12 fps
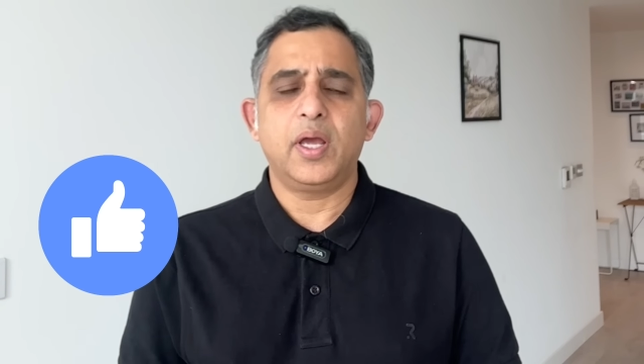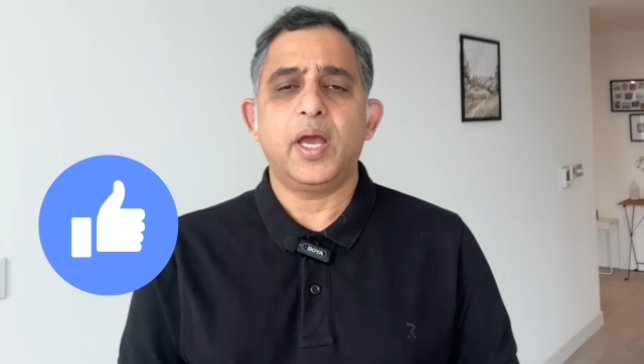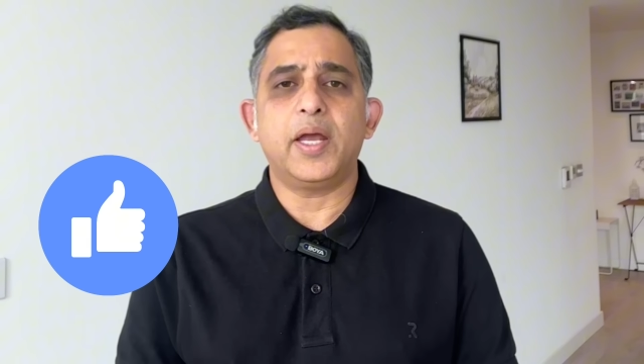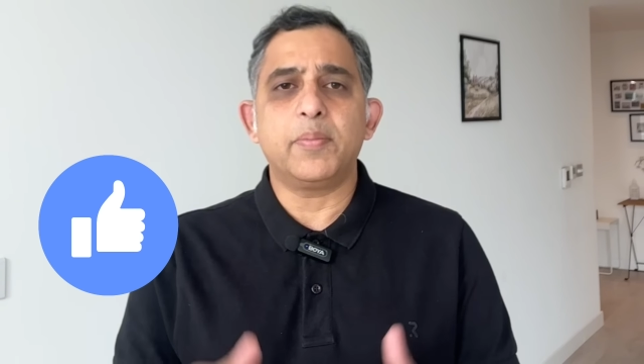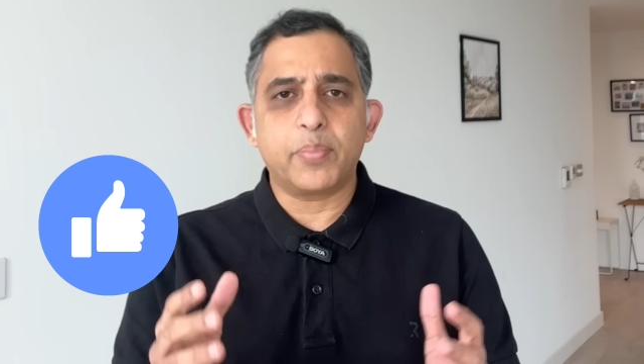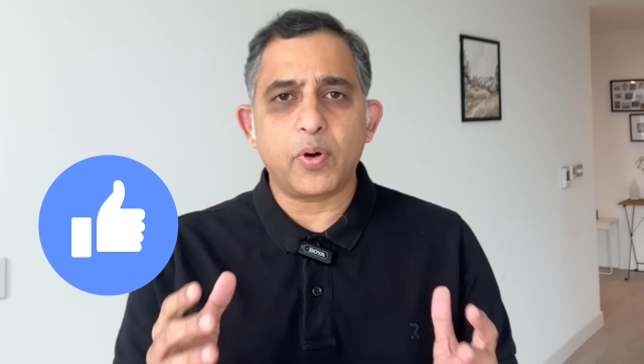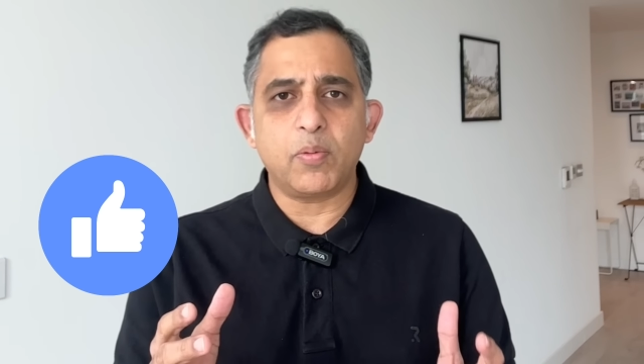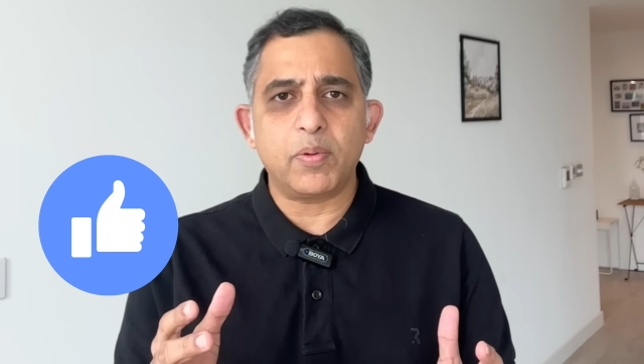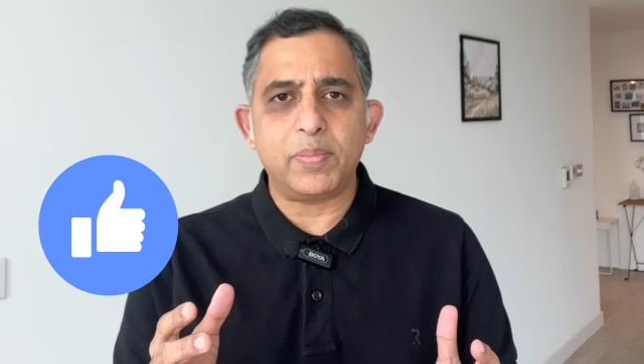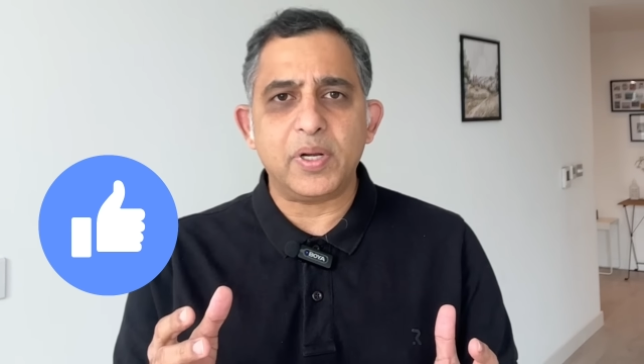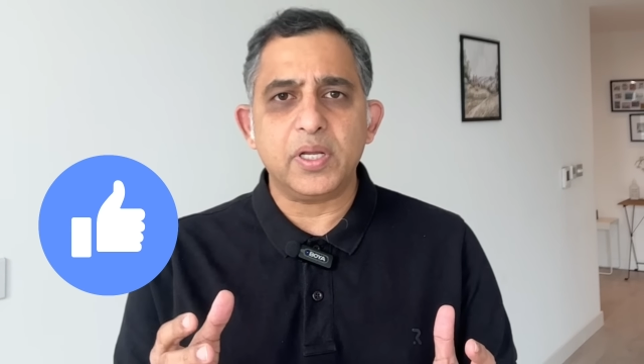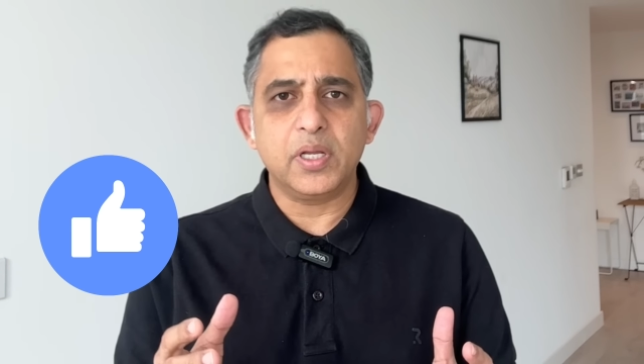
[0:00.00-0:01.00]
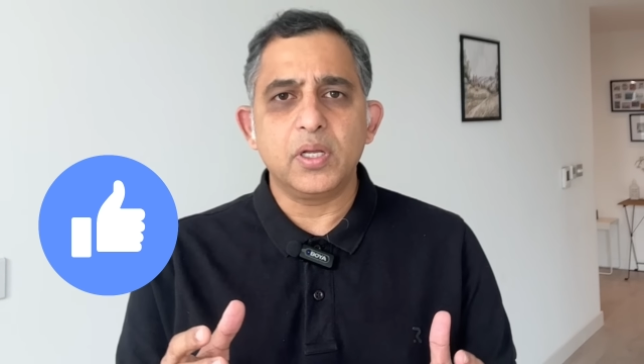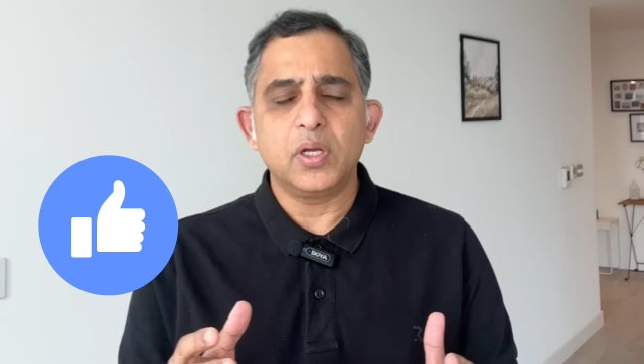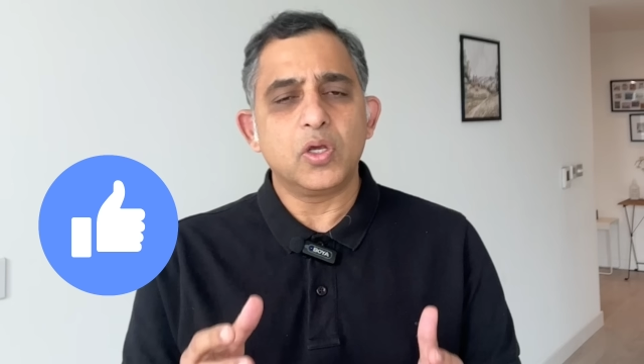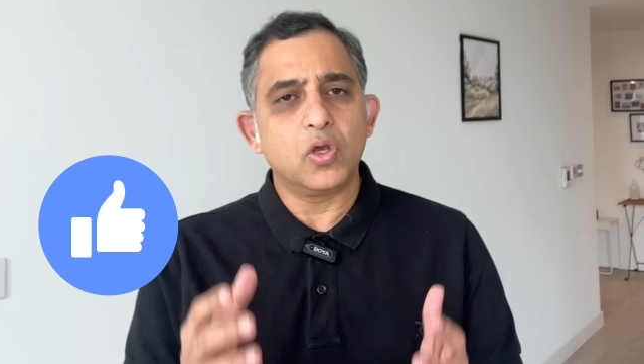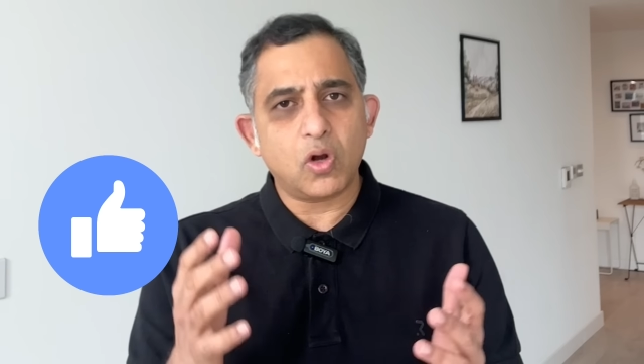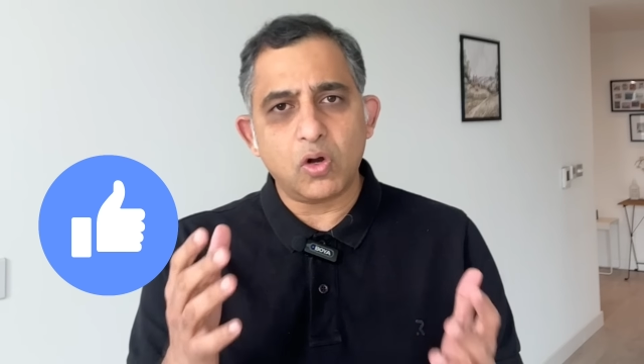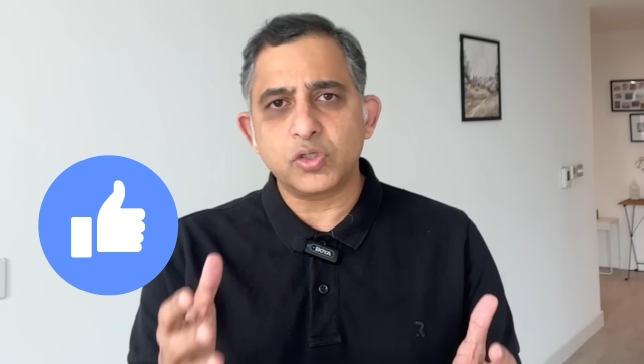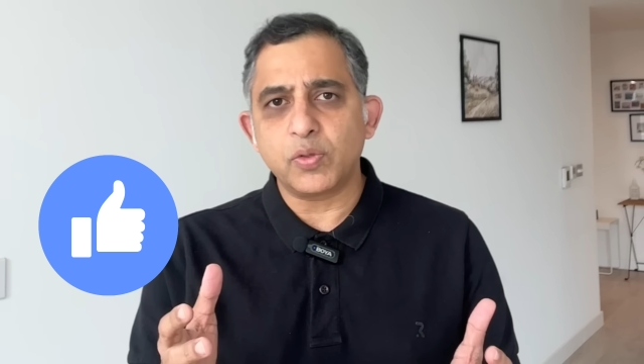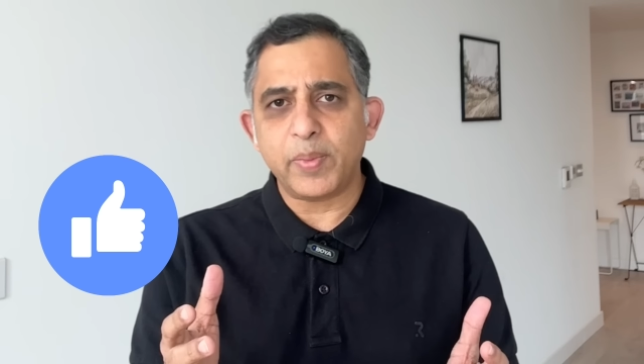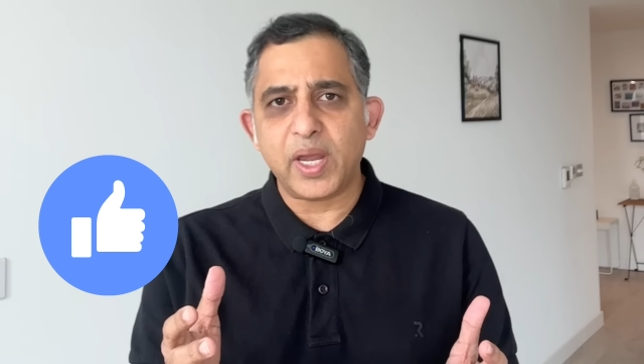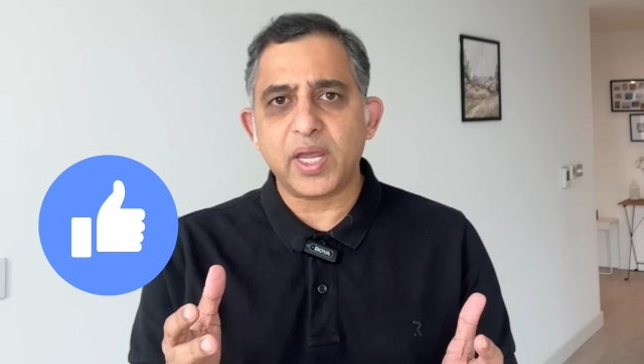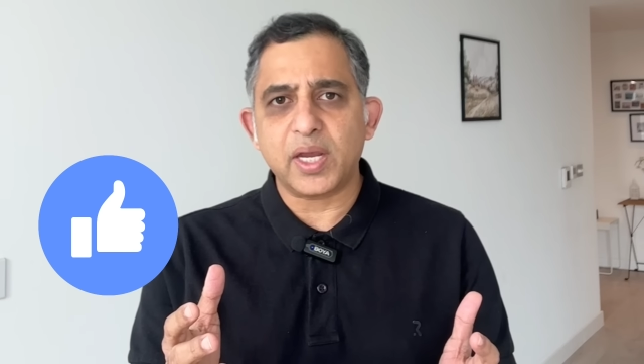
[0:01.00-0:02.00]
and probably you're also
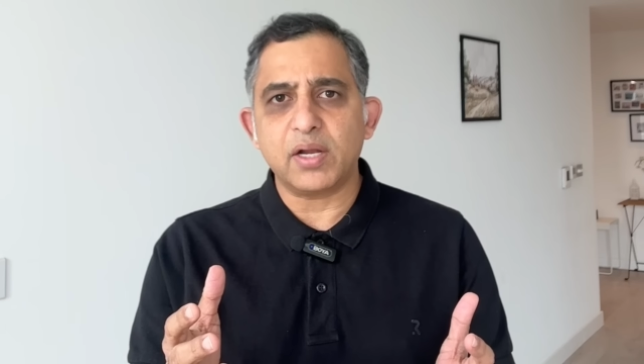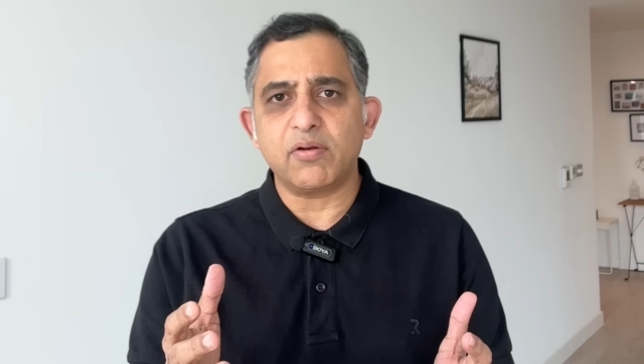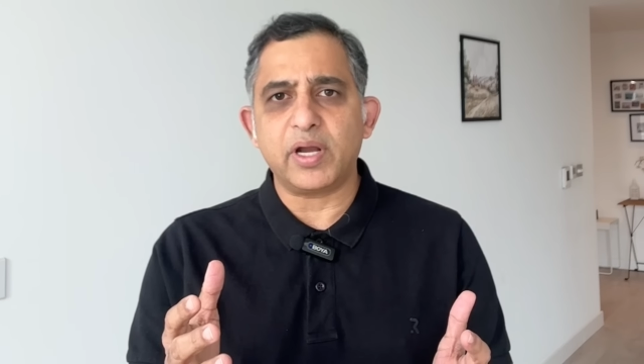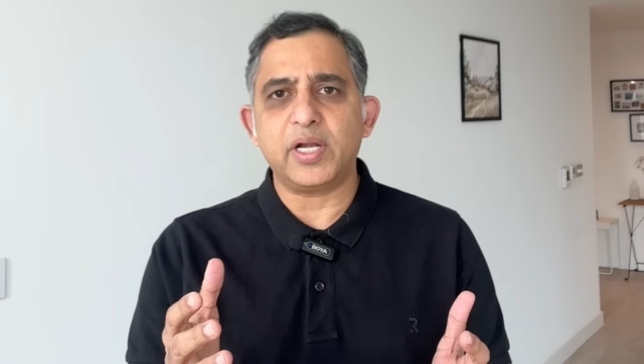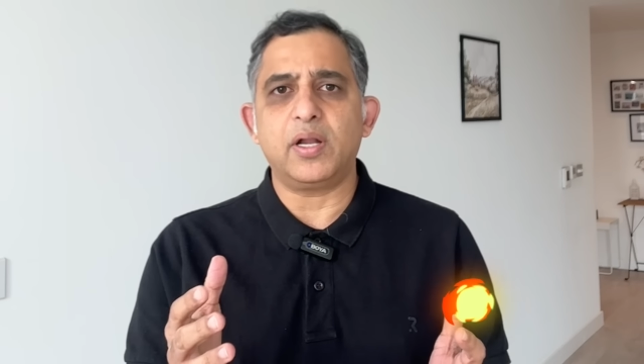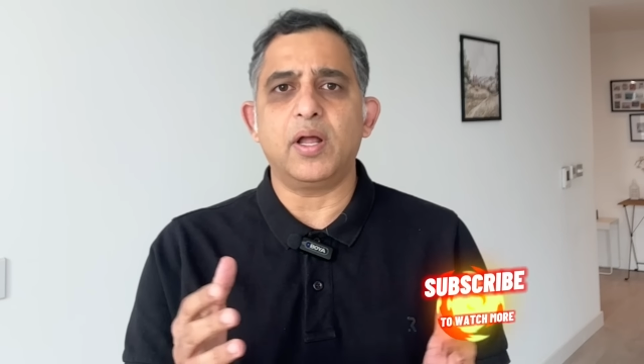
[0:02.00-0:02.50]
making it right